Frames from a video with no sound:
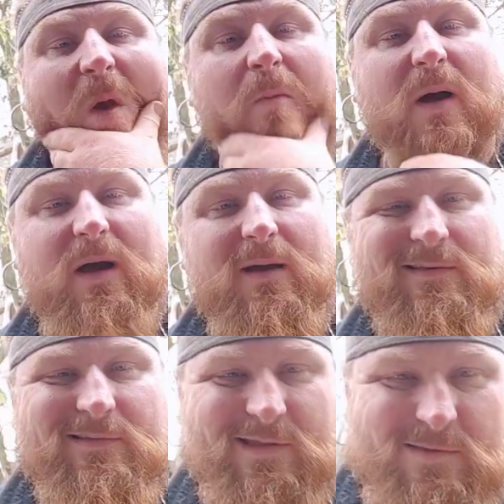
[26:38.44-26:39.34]
But
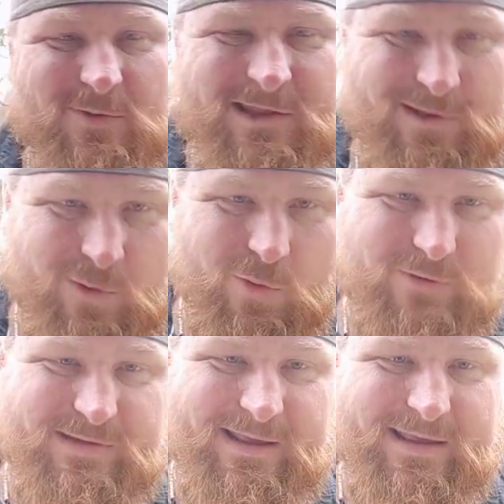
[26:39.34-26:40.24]
then when you go
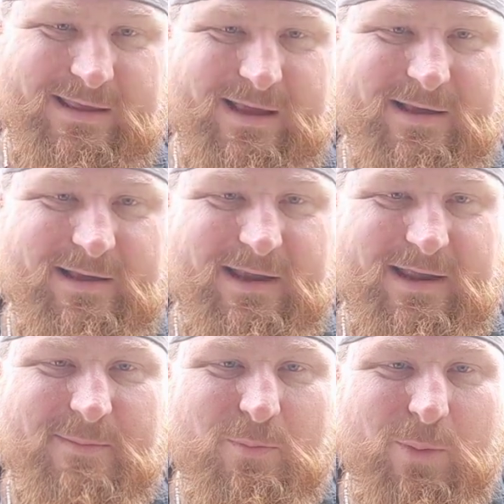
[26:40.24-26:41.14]
to eat your
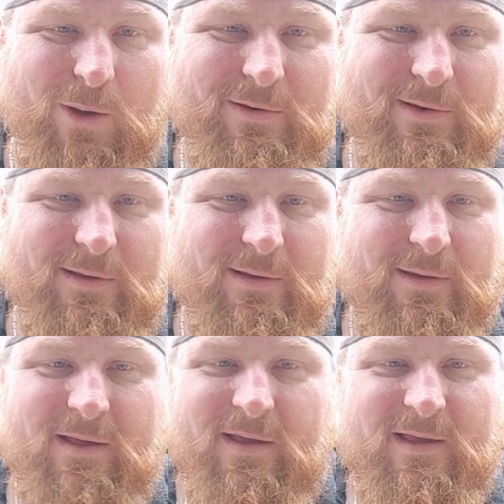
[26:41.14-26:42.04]
cream bun,
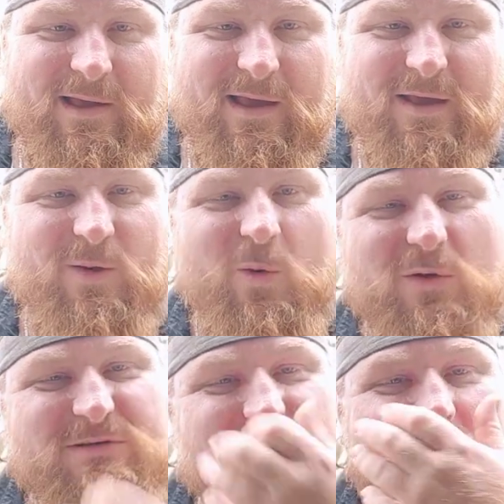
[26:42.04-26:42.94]
it
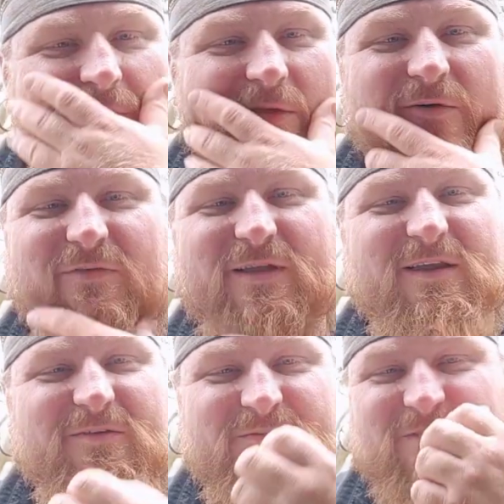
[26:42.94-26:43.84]
goes all over your
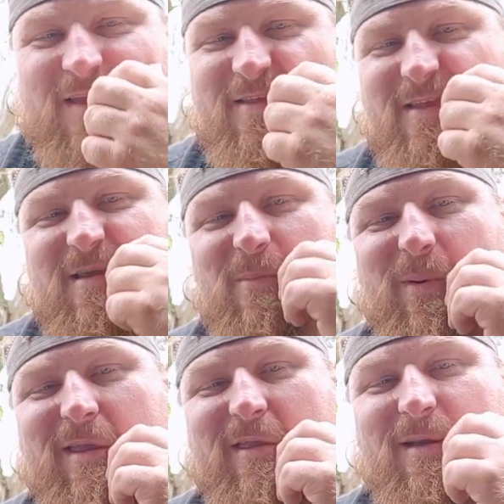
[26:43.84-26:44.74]
face, and you
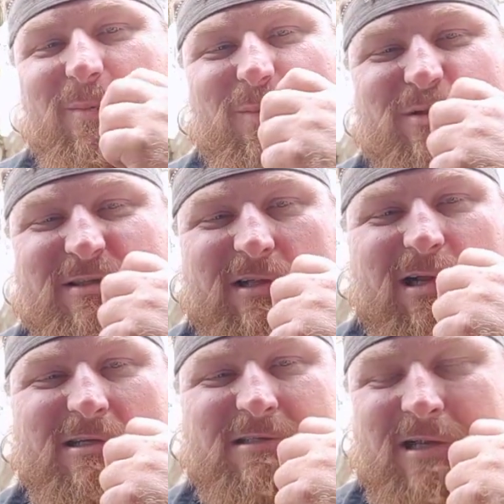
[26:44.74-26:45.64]
beat your
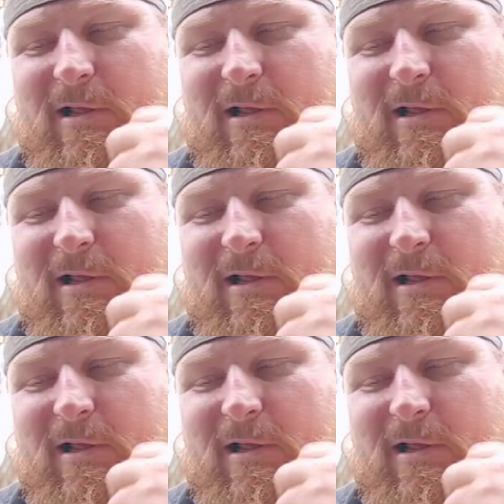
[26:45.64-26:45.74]
moustache,